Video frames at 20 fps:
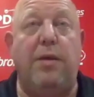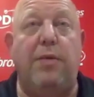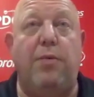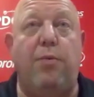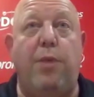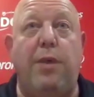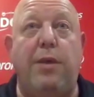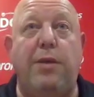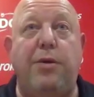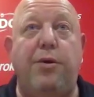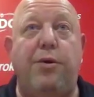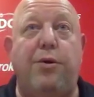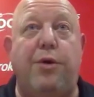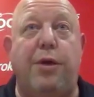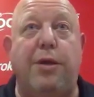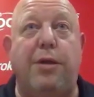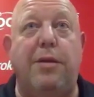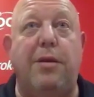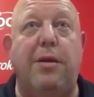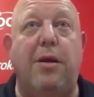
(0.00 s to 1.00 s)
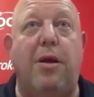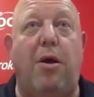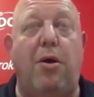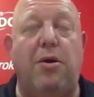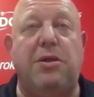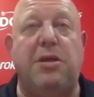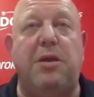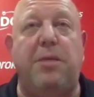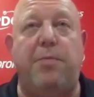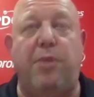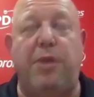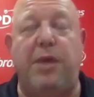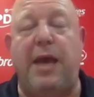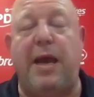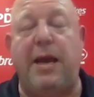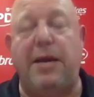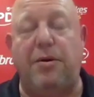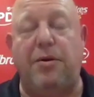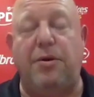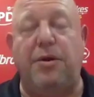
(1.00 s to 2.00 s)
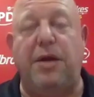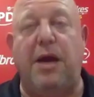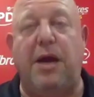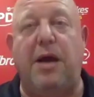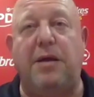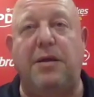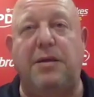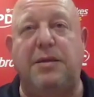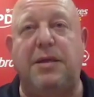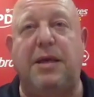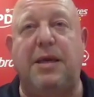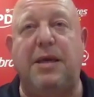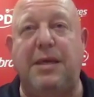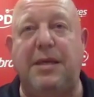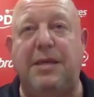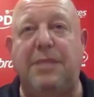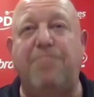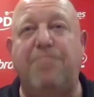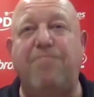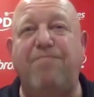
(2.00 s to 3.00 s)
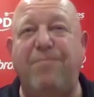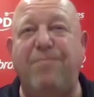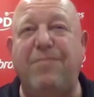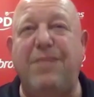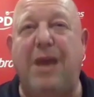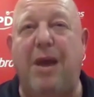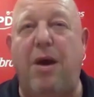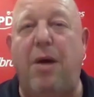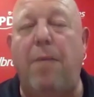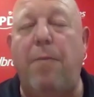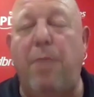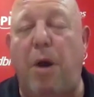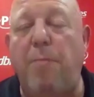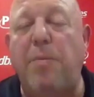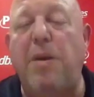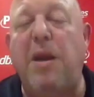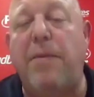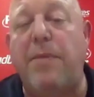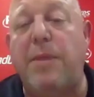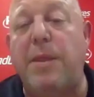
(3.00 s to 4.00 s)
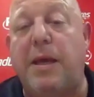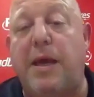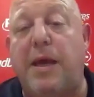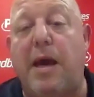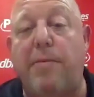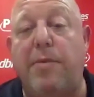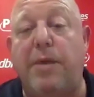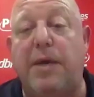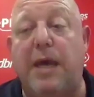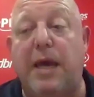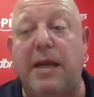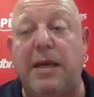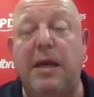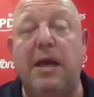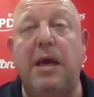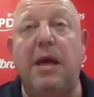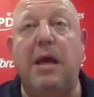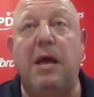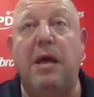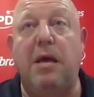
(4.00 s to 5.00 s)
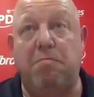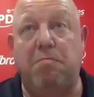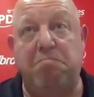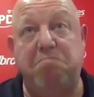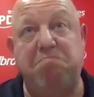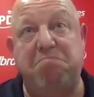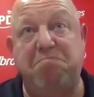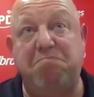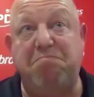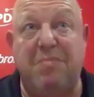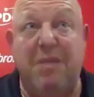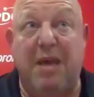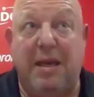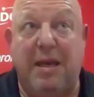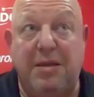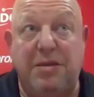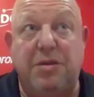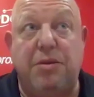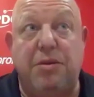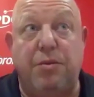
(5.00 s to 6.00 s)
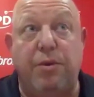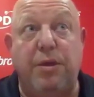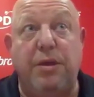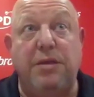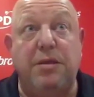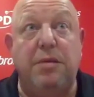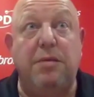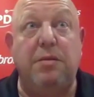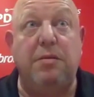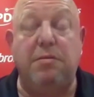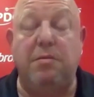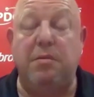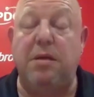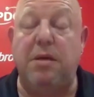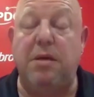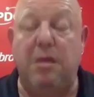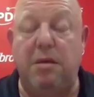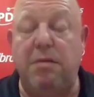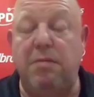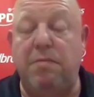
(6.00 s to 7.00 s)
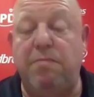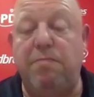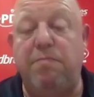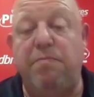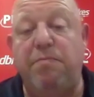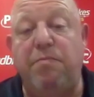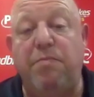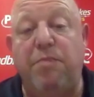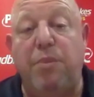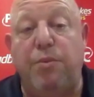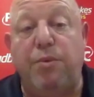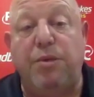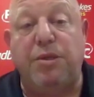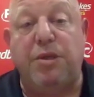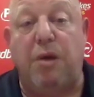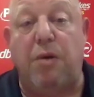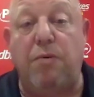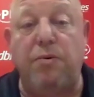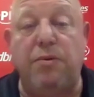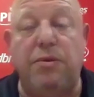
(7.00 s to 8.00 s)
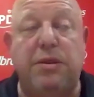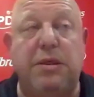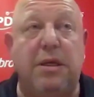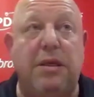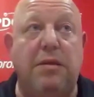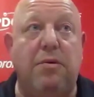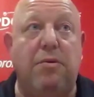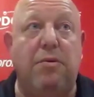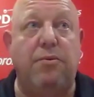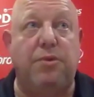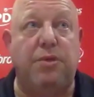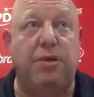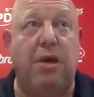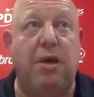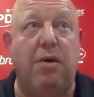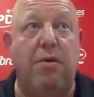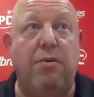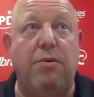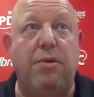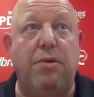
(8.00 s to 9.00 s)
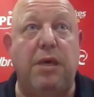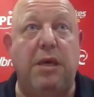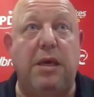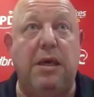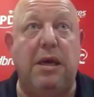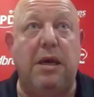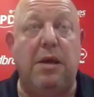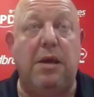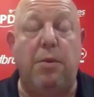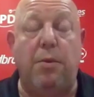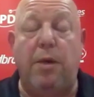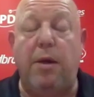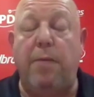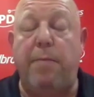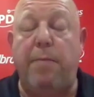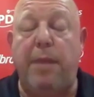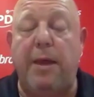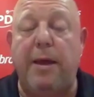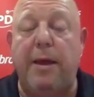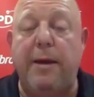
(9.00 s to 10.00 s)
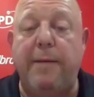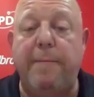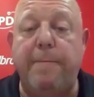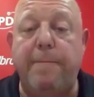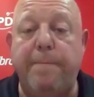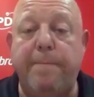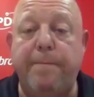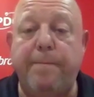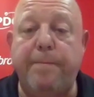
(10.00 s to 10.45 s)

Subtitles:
when you can honestly put your hand on your heart and say, yeah, I'm loving the game again, hence the reason the results and also the way I'm playing.